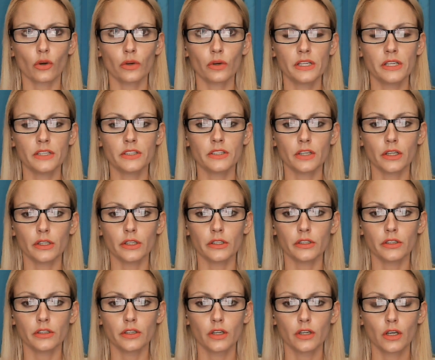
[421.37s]
done
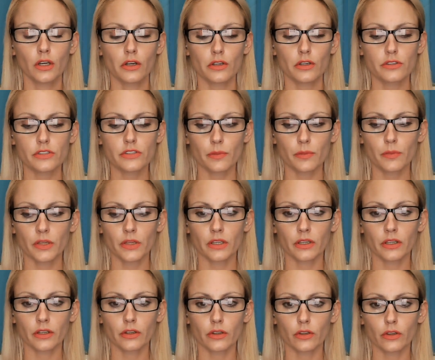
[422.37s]

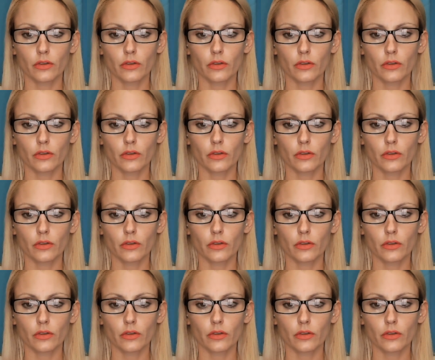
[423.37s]
something